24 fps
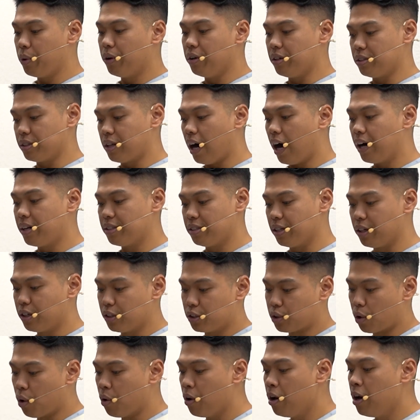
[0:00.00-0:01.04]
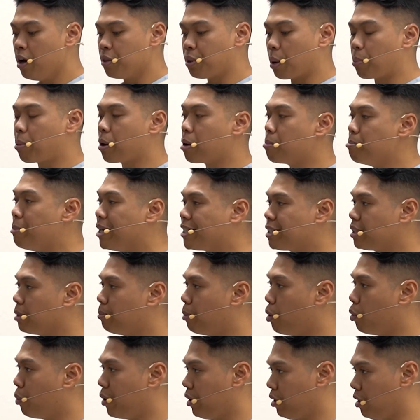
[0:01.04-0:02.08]
will is God is in control. The
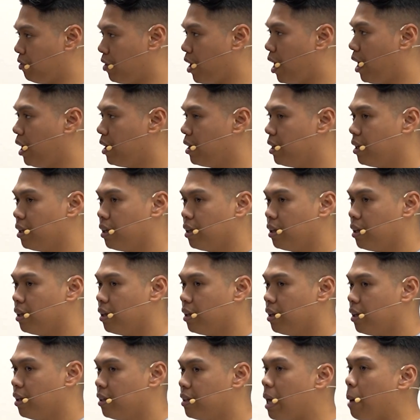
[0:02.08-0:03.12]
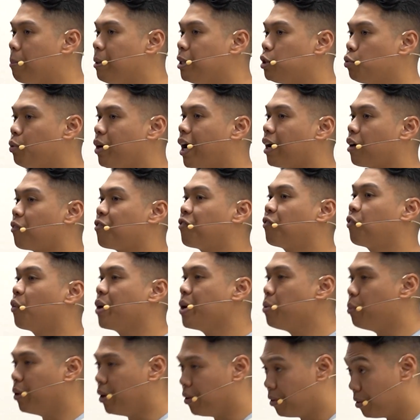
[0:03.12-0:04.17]
permissible will of God. That means we got a
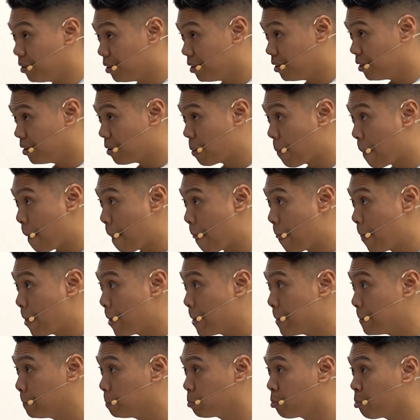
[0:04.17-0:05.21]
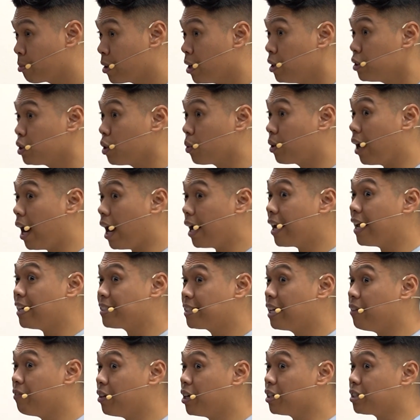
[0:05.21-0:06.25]
free will. So God
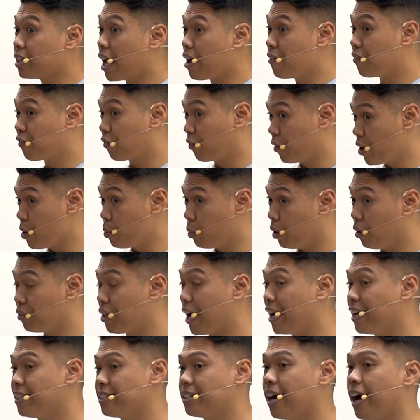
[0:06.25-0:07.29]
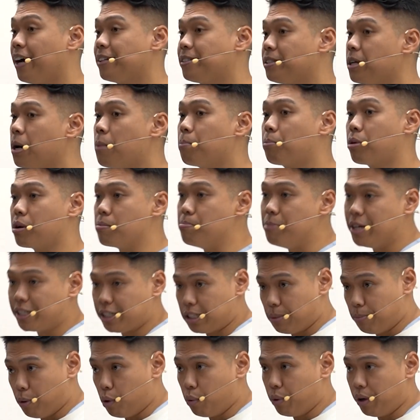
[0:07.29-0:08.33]
has given us a free will that is God's
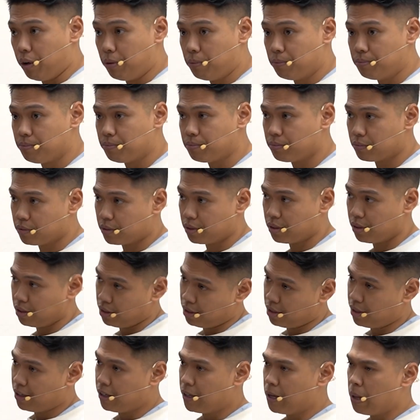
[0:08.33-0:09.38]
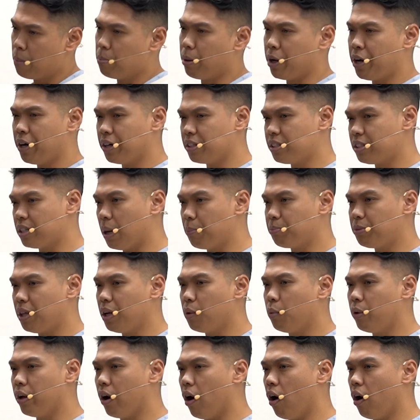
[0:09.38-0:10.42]
permissible will. But here's
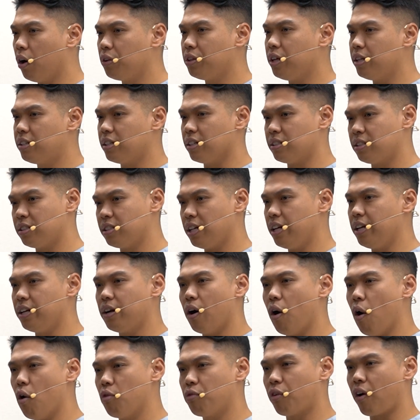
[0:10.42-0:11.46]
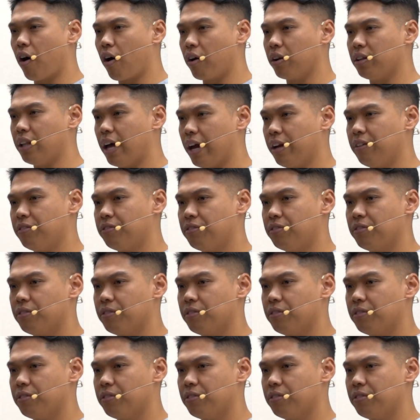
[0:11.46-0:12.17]
something we all need to seek over our life.